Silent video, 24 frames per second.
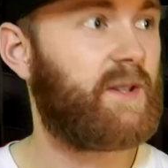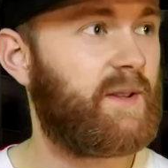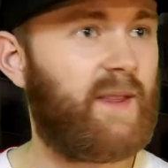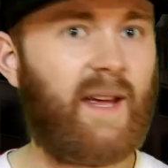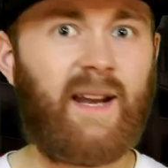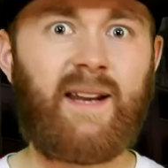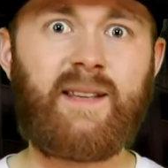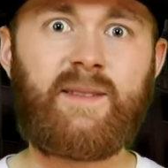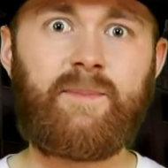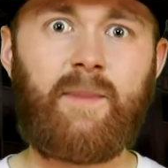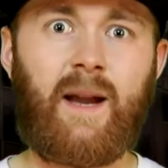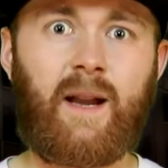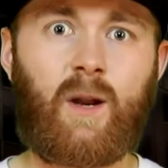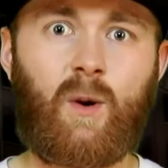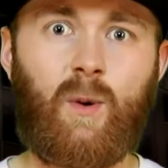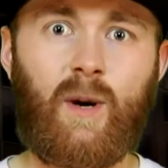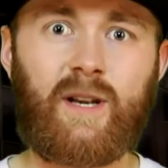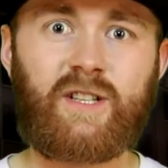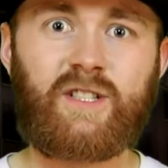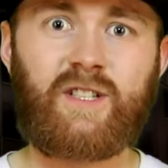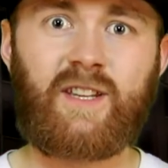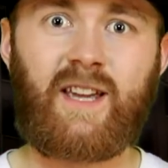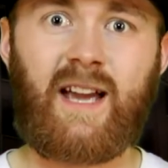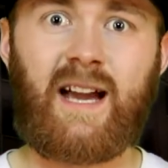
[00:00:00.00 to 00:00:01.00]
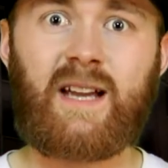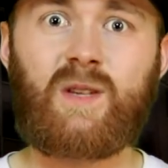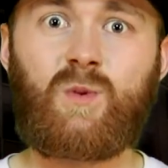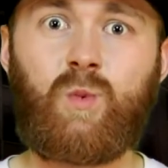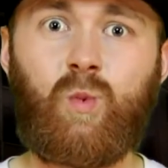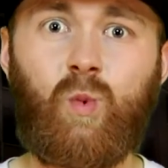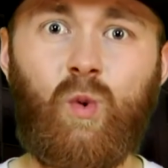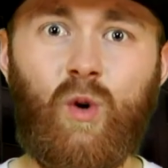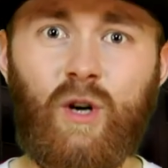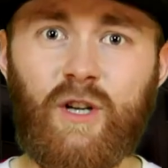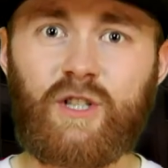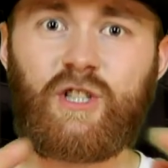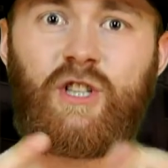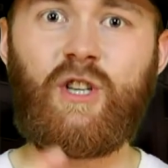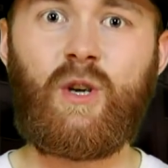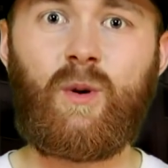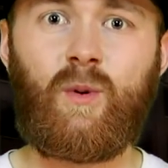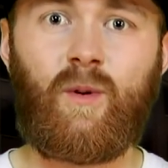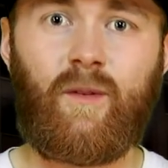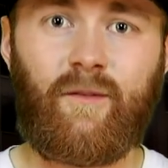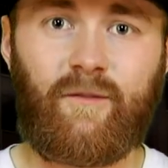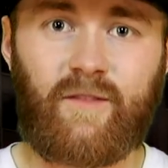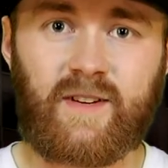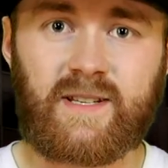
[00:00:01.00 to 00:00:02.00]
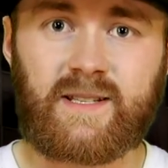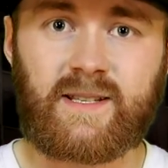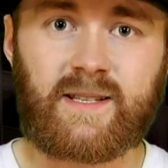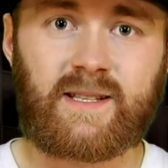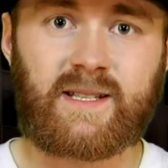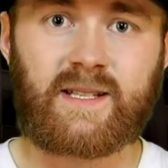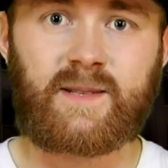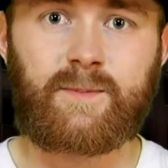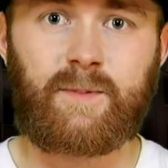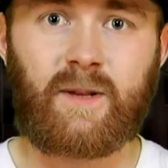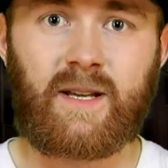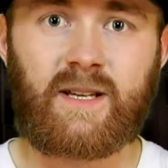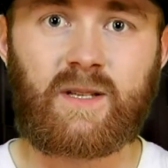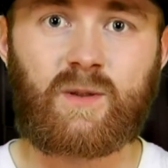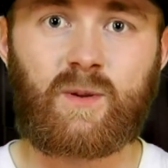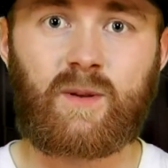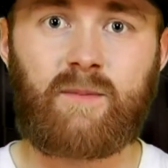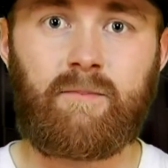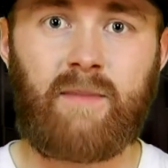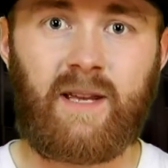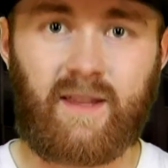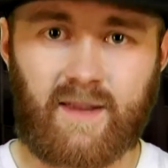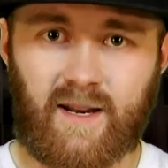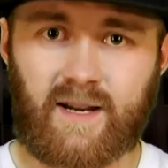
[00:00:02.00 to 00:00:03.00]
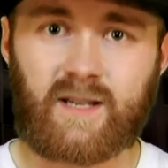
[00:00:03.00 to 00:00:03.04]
So that is my question, guys. Would you visit this place with me?